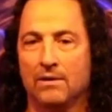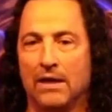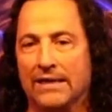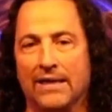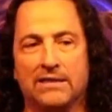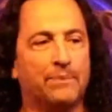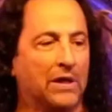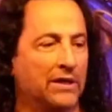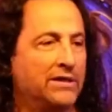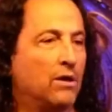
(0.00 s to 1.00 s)
I, I
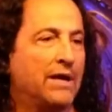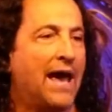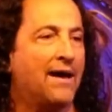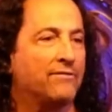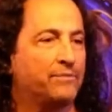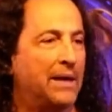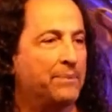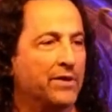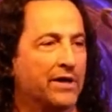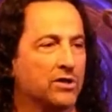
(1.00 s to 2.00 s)
typically don't have
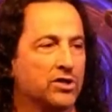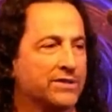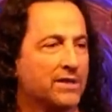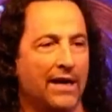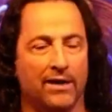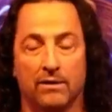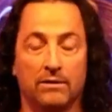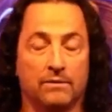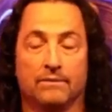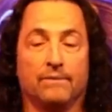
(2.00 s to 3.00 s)
people that are just like
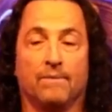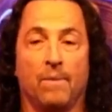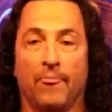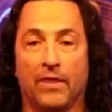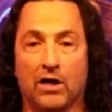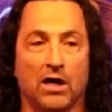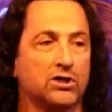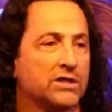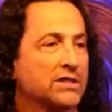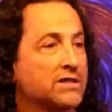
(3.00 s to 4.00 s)
the
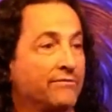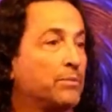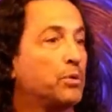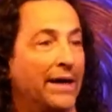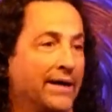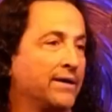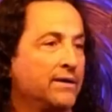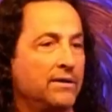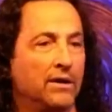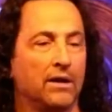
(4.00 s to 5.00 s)
consciousness of a brick,
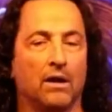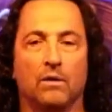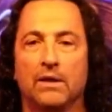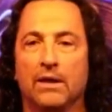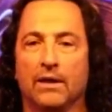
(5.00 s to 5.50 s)
you know.